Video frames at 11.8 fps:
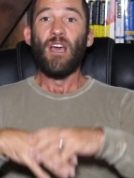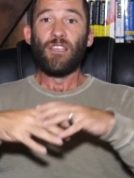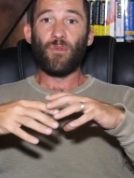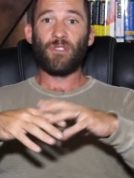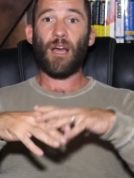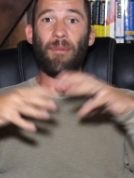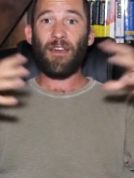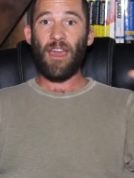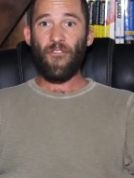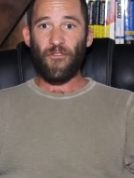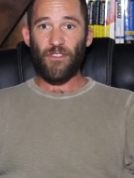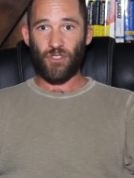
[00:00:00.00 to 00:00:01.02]
So we're talking about
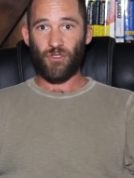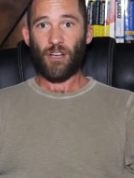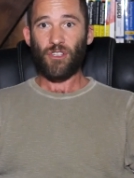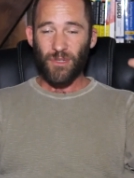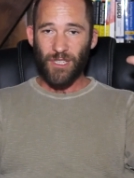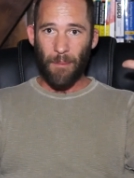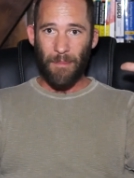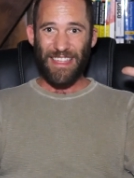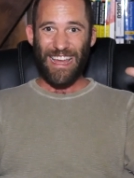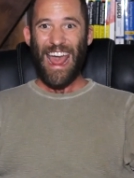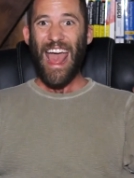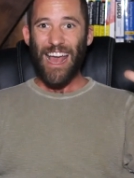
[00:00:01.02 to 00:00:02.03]
infrastructure. We're talking about
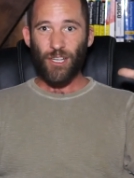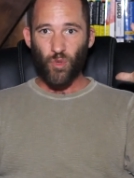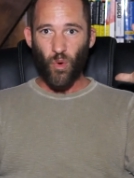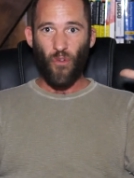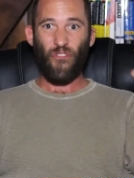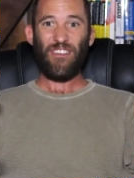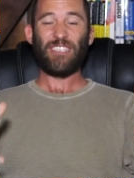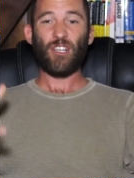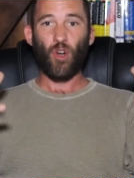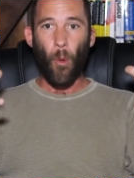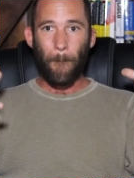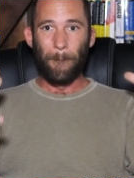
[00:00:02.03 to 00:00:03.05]
that actual
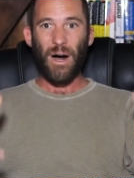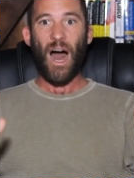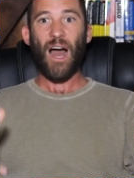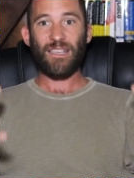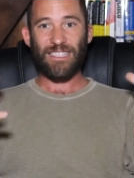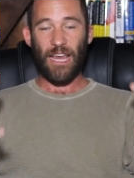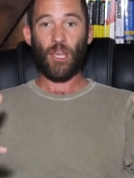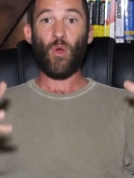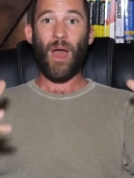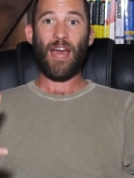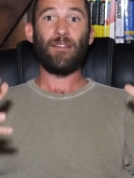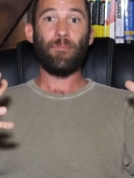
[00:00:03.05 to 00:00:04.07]
physical box that you
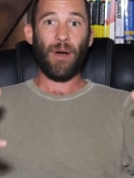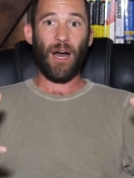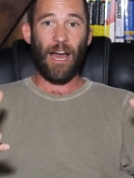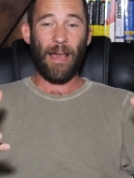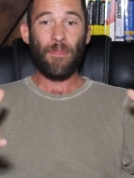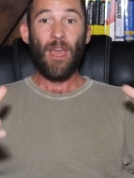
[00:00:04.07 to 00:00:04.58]
had to buy.